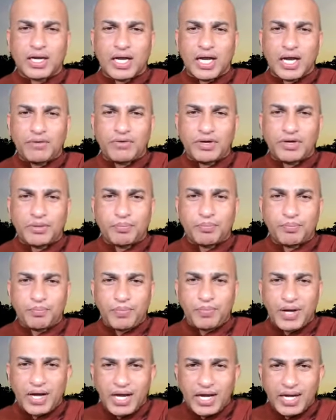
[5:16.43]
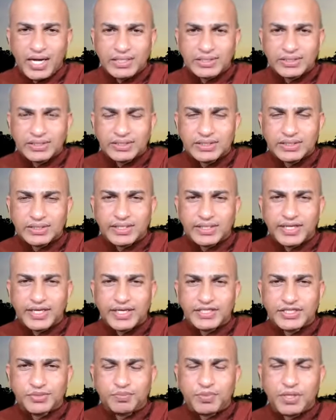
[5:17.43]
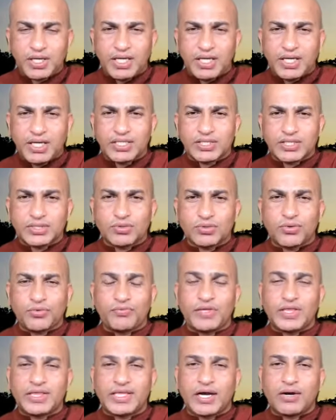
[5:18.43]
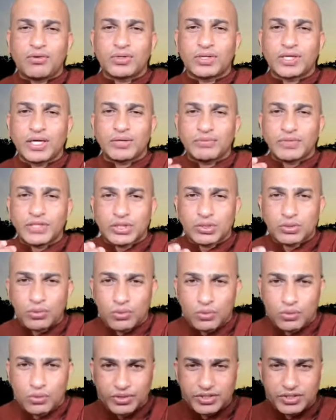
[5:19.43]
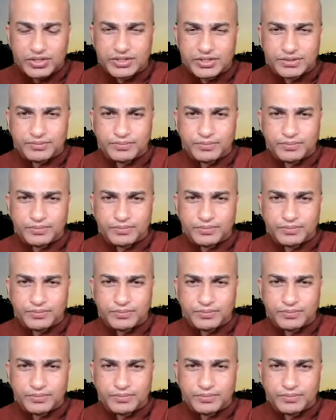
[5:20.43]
our past experience or without our thoughts,